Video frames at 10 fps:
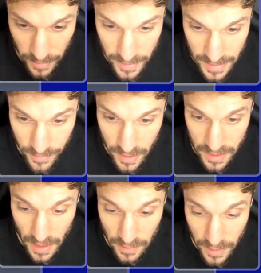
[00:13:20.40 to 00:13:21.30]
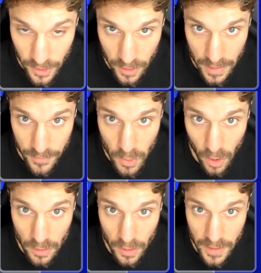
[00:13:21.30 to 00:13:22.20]
I'll hit save and design later. If you
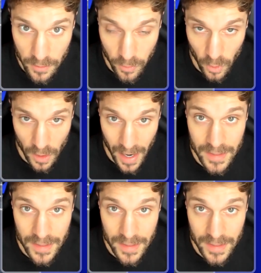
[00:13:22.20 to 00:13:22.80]
are looking for